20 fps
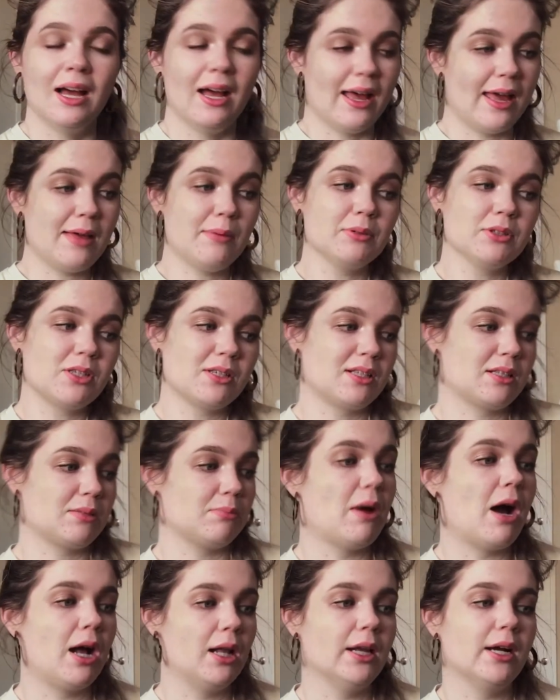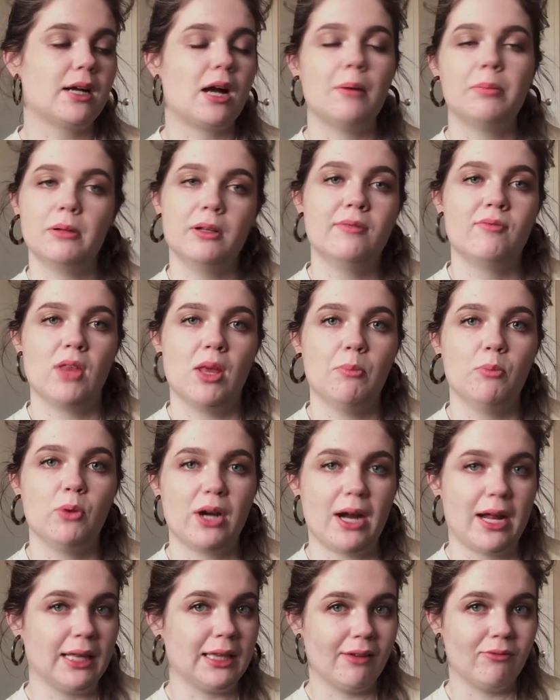able to smell a couple of them when
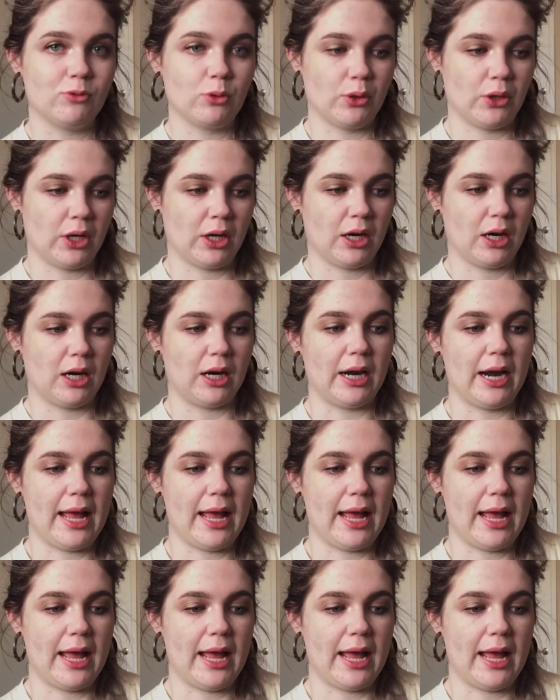I lived with her,